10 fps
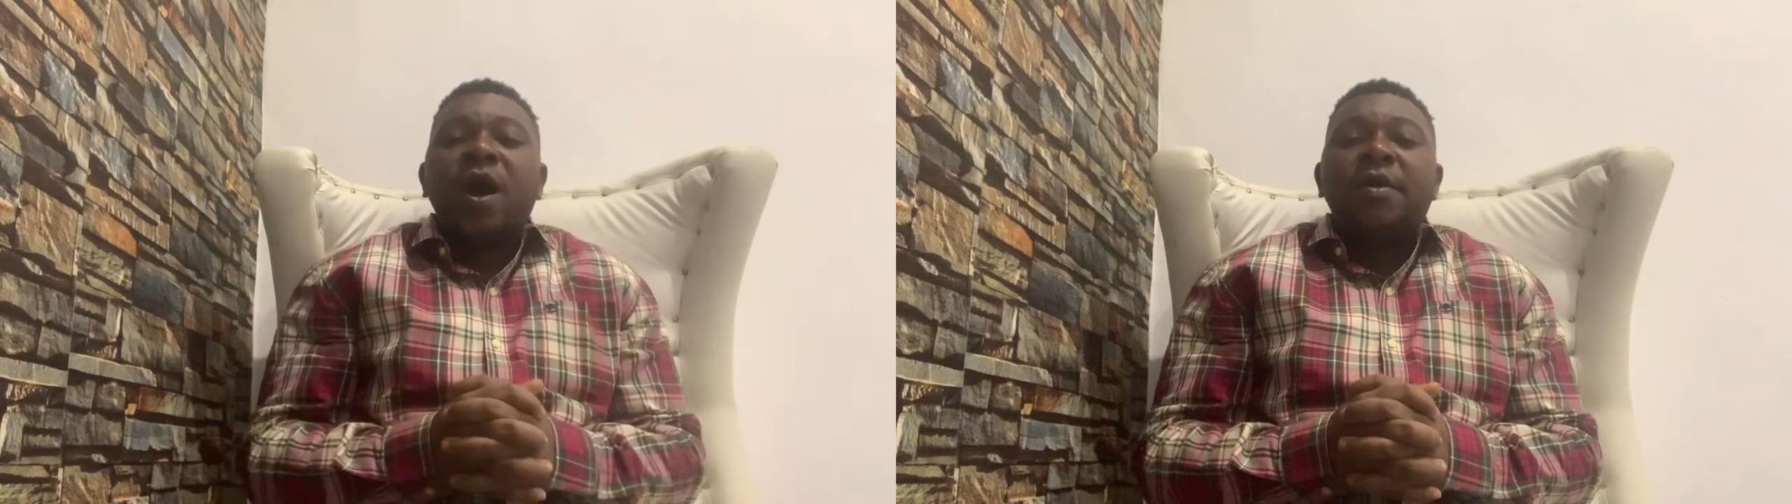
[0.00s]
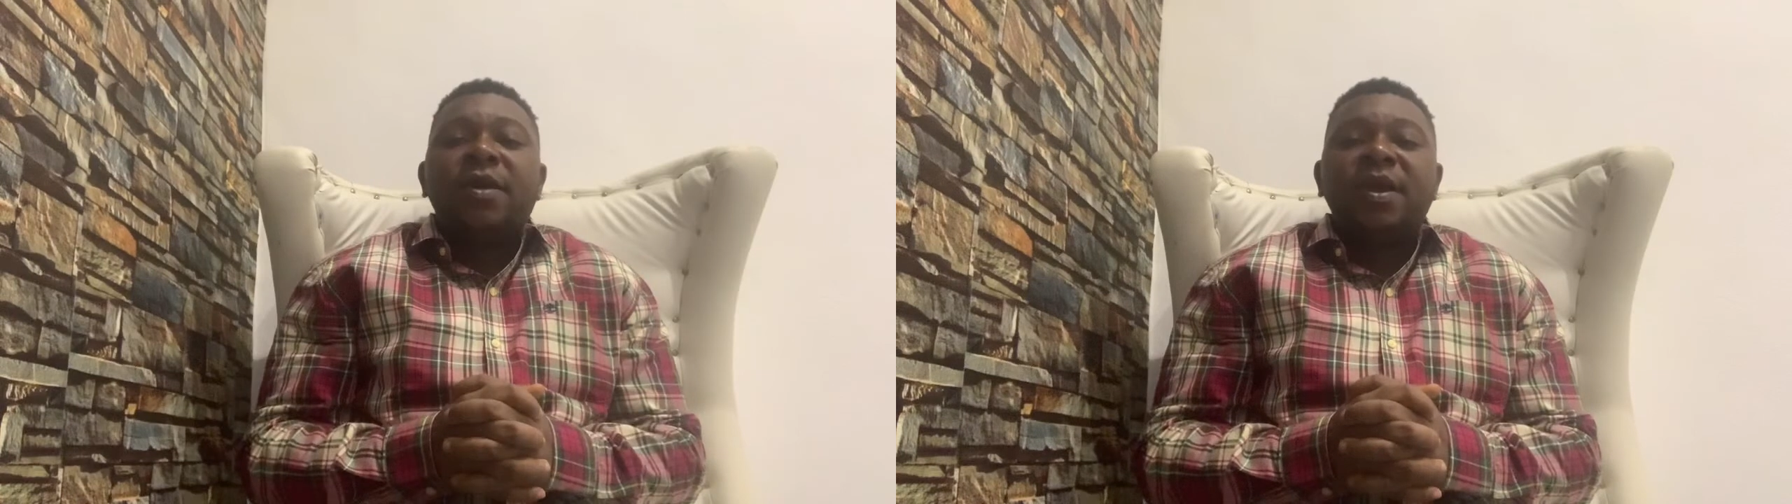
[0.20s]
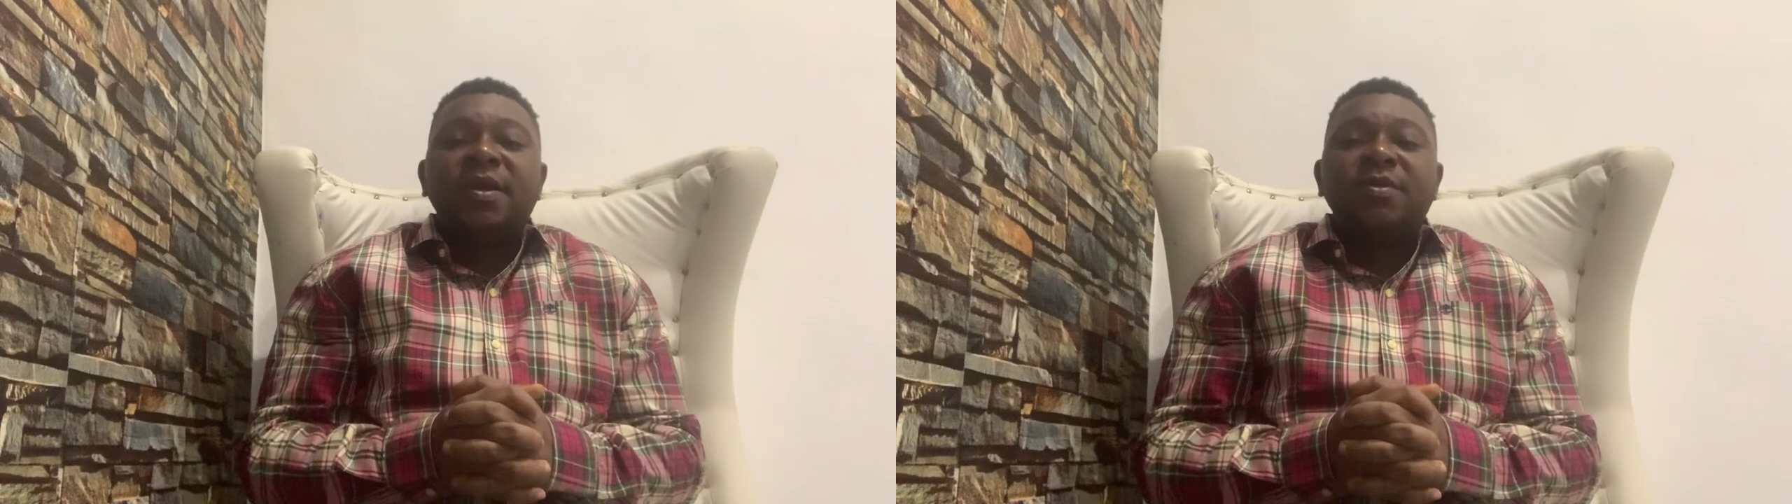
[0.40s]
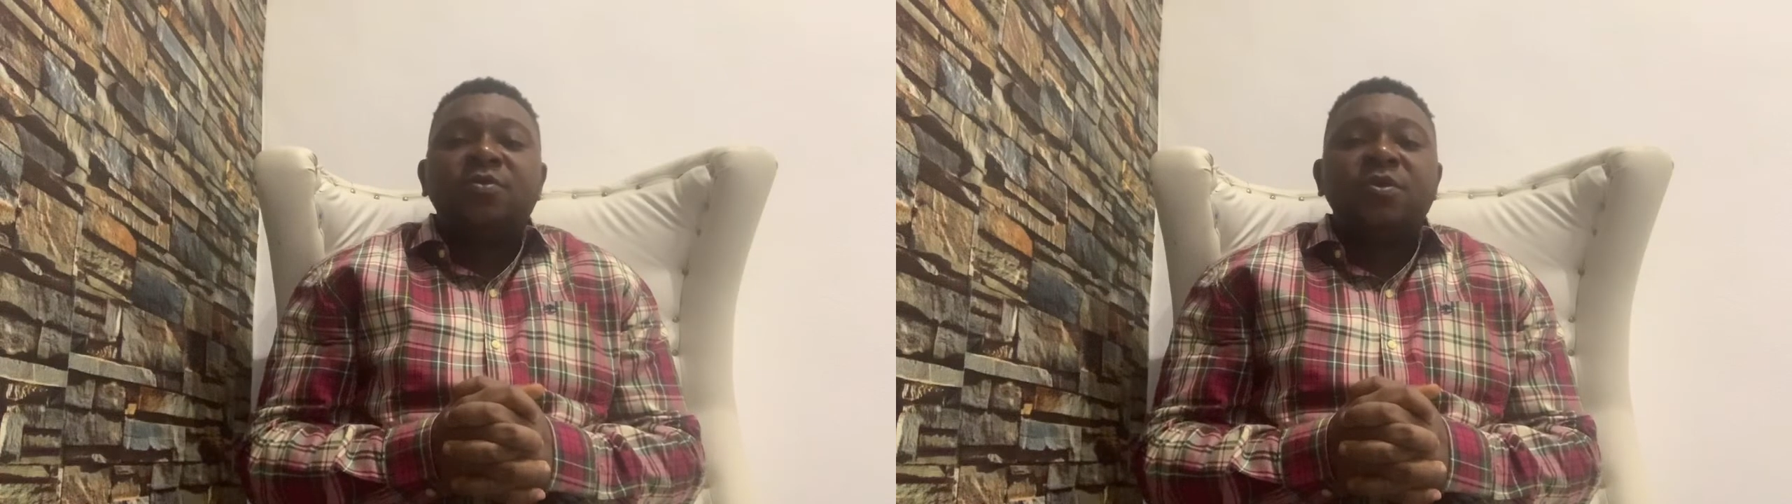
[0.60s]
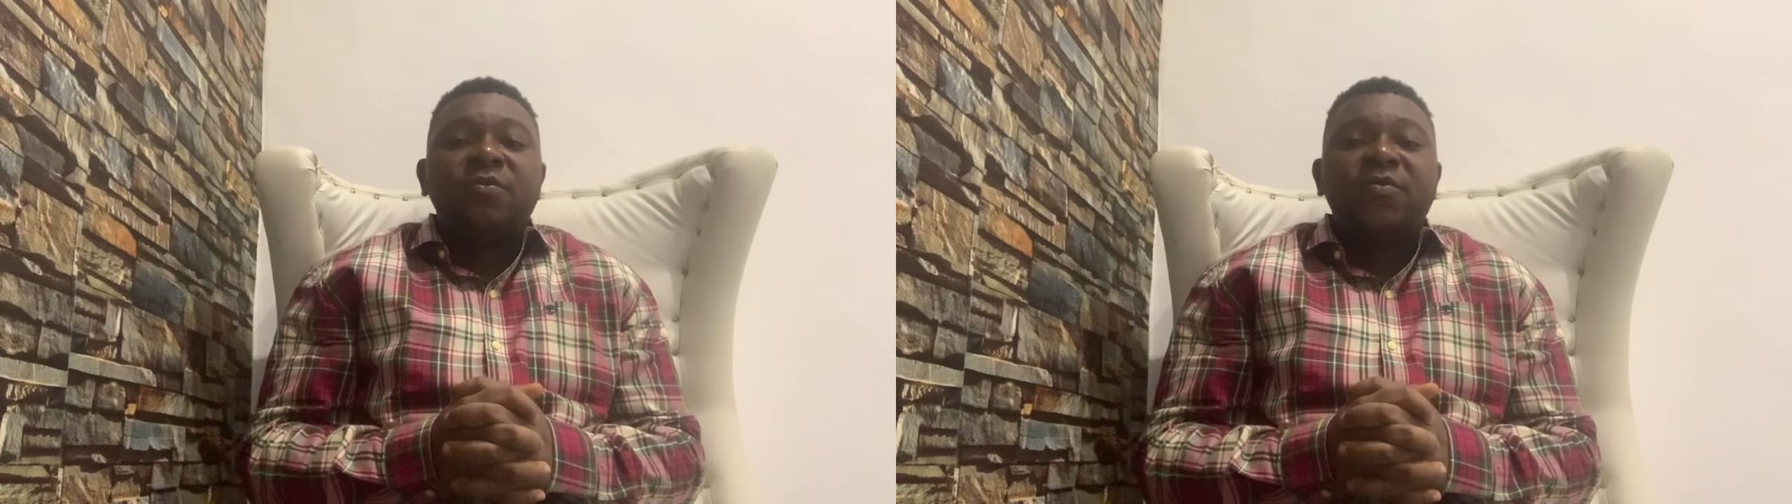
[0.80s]
are released
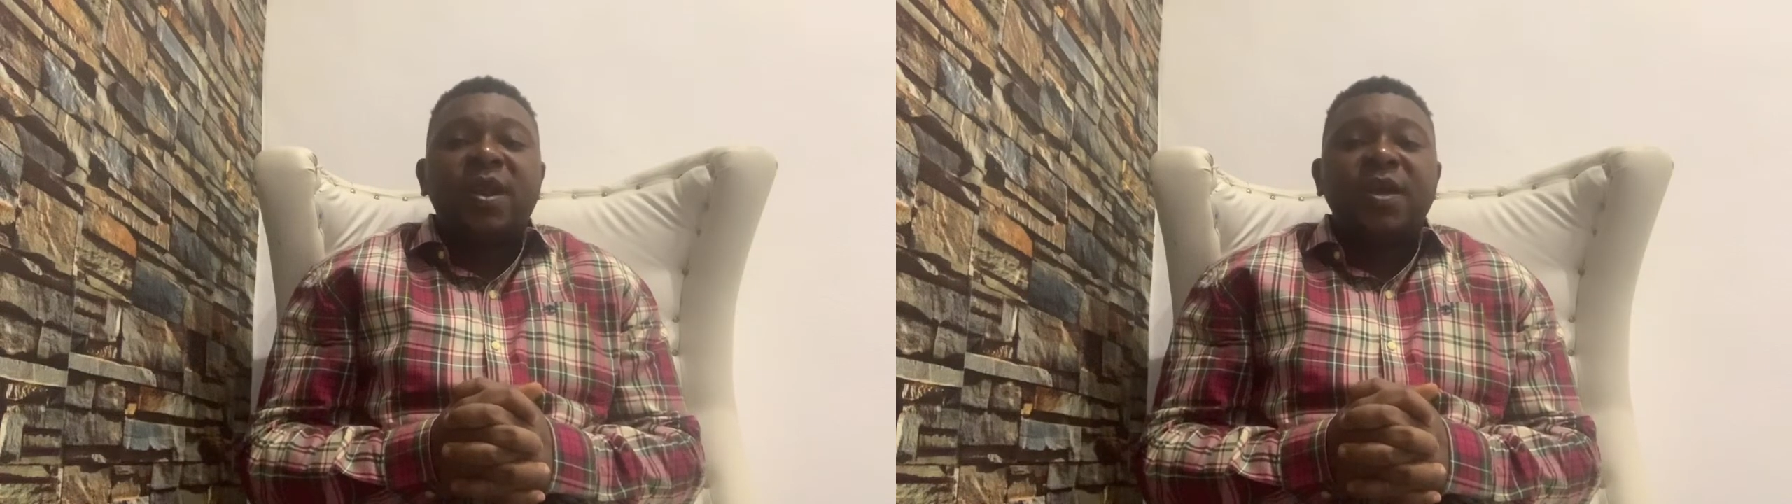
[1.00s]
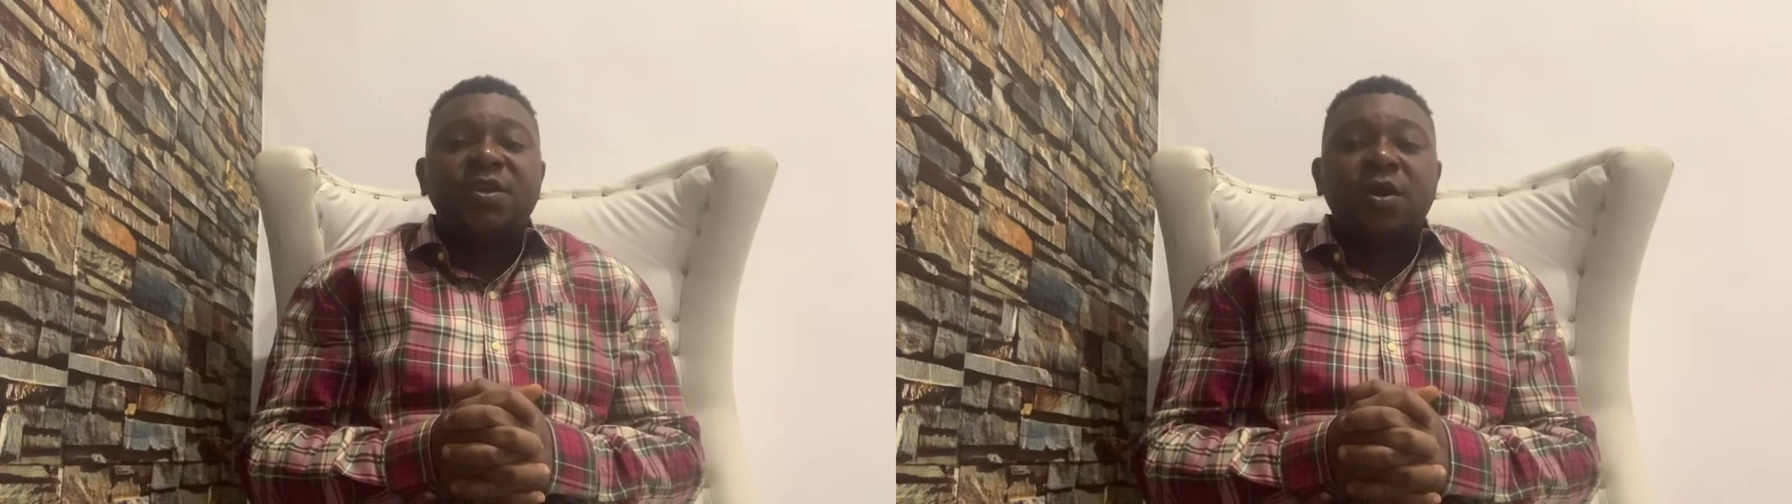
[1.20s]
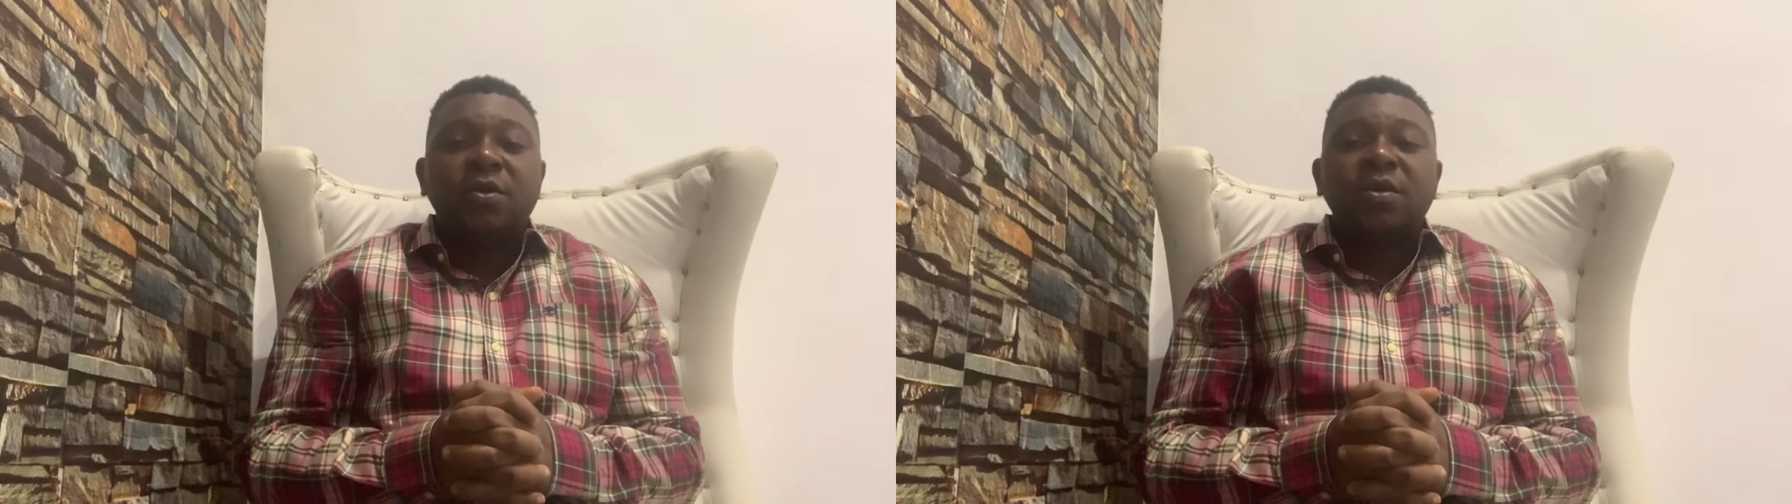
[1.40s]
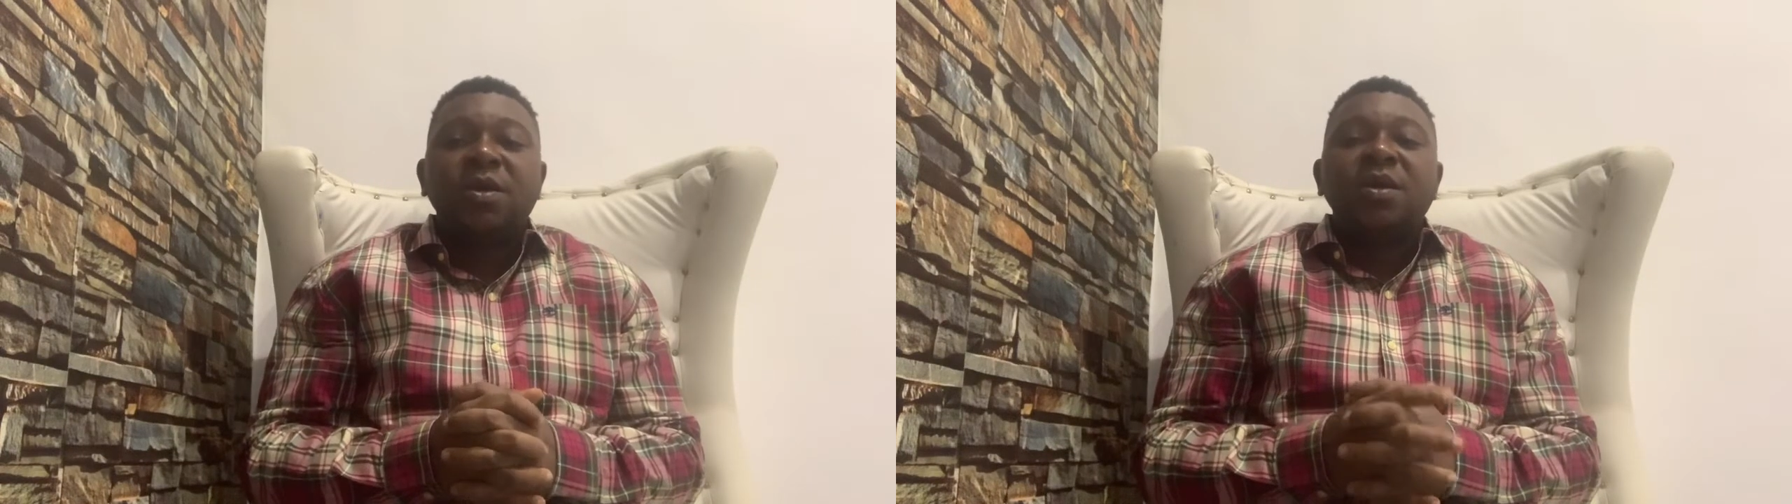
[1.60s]
during ovulation,